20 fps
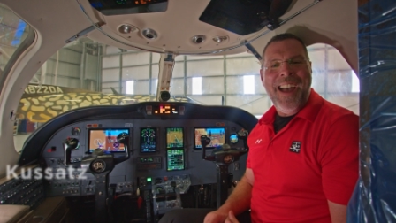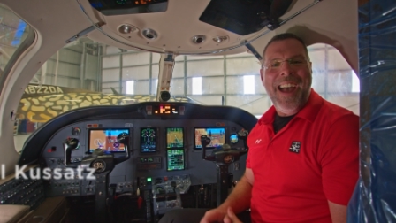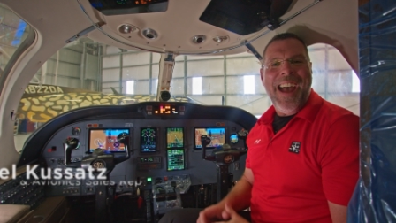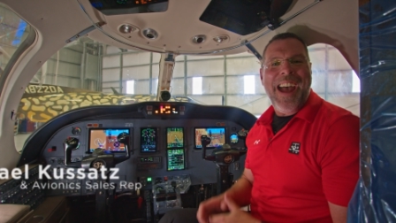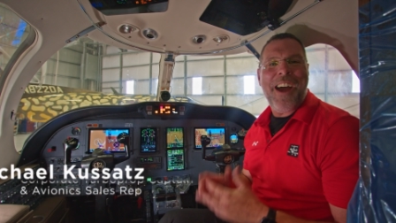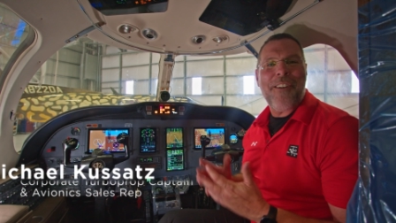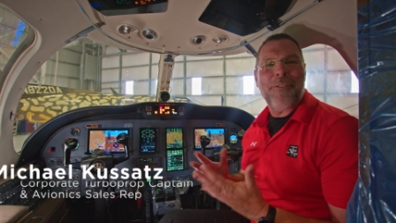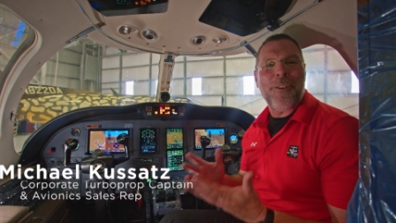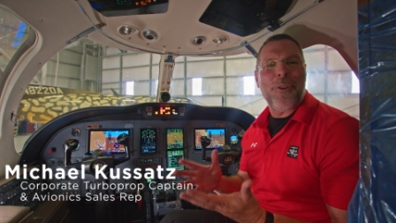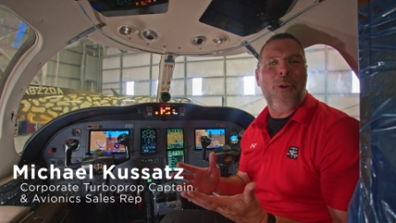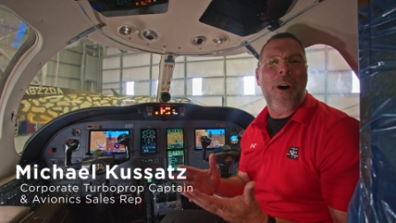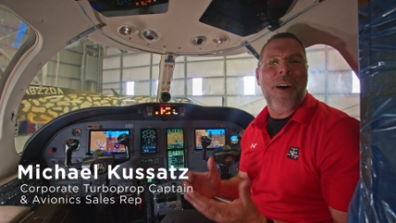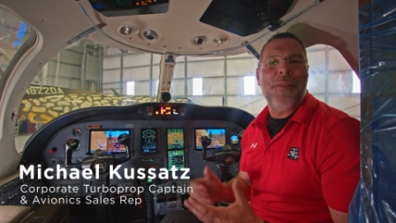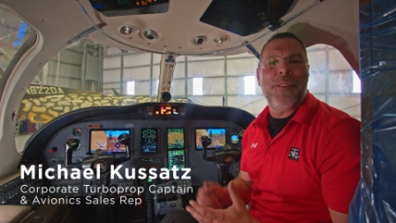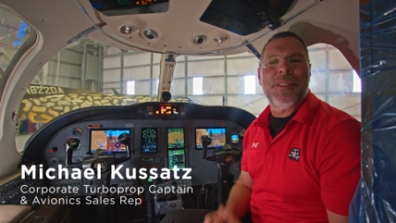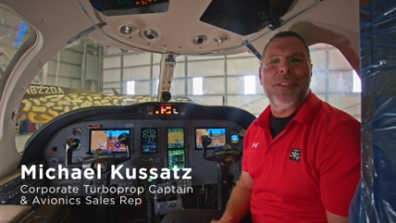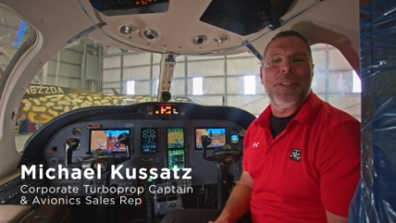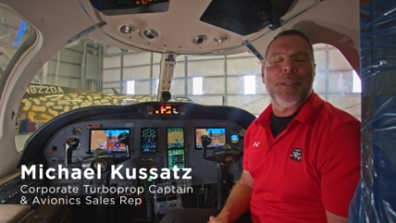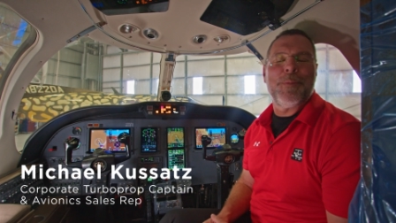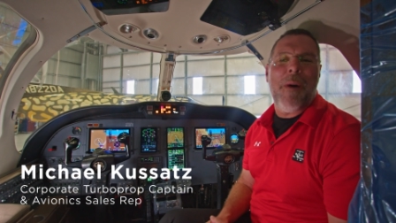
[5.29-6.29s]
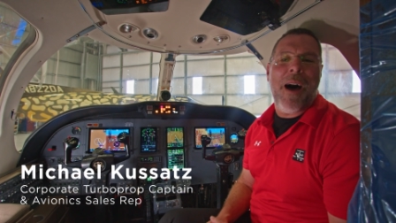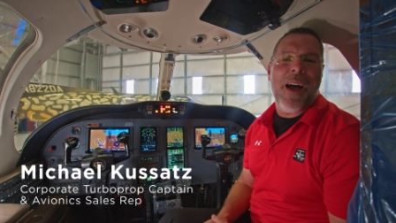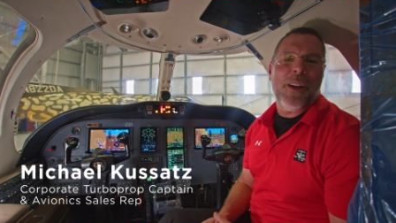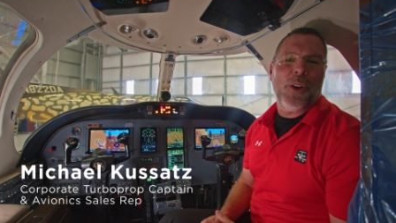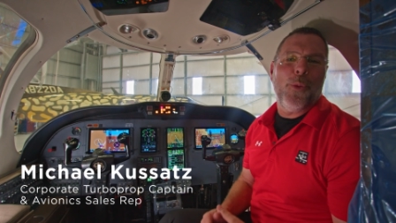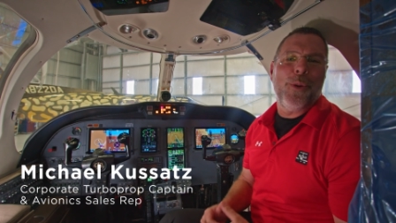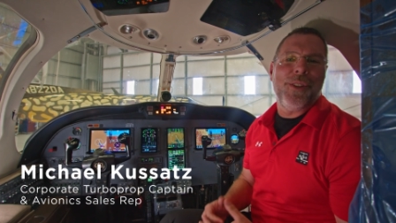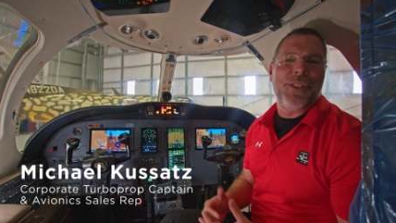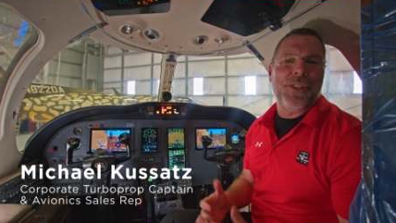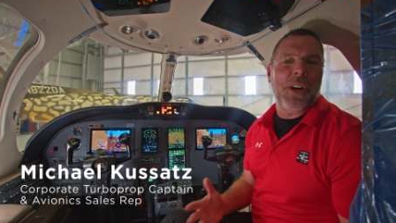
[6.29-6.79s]
Hey everyone, this is Michael
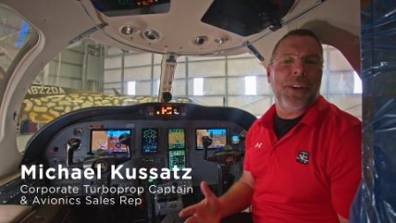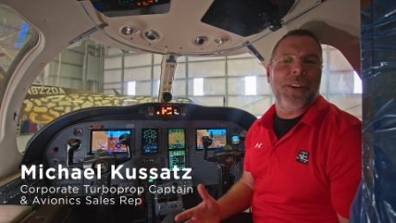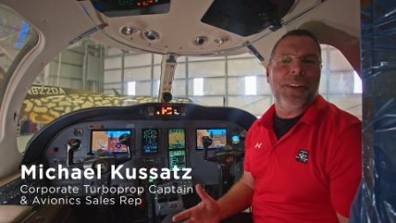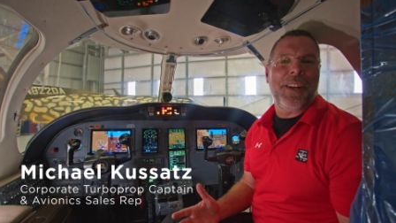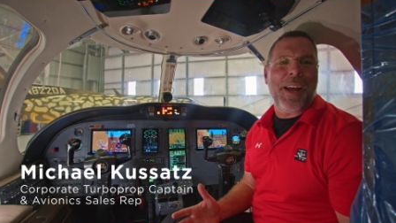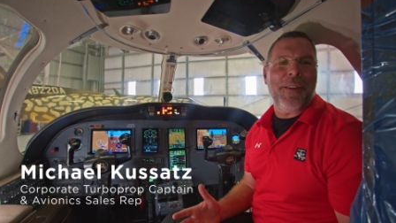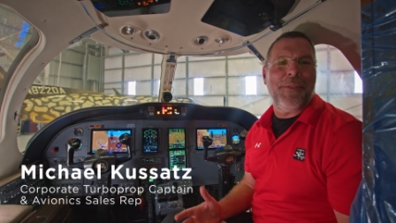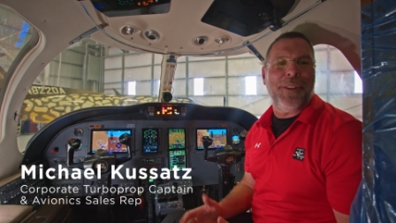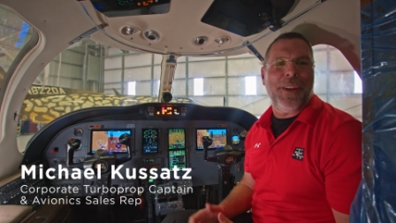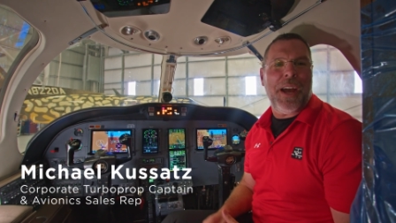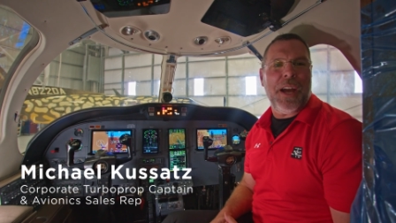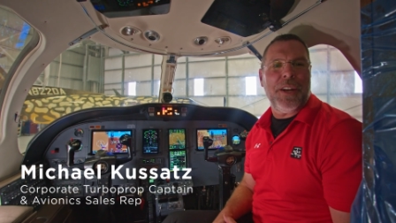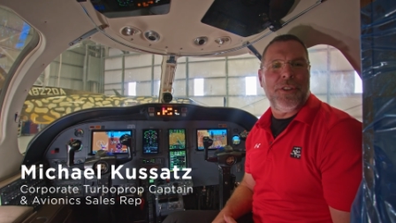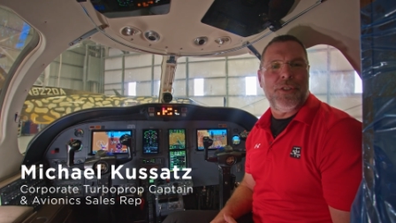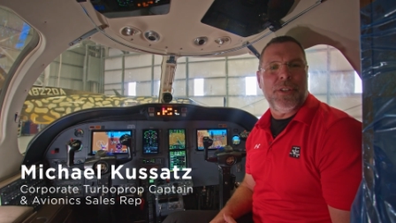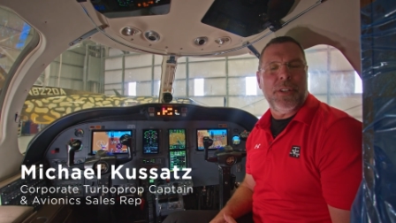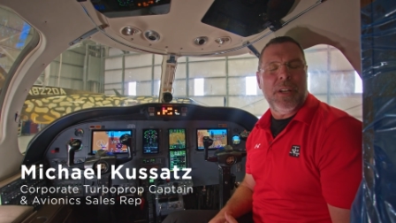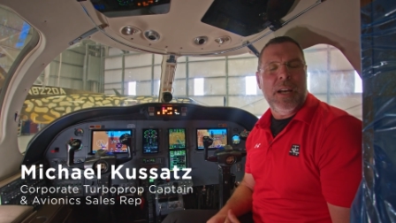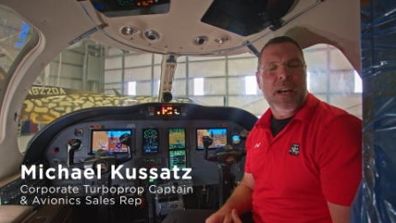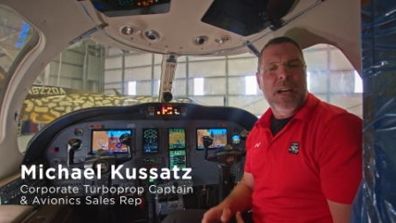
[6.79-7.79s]
with Duncan Aviation.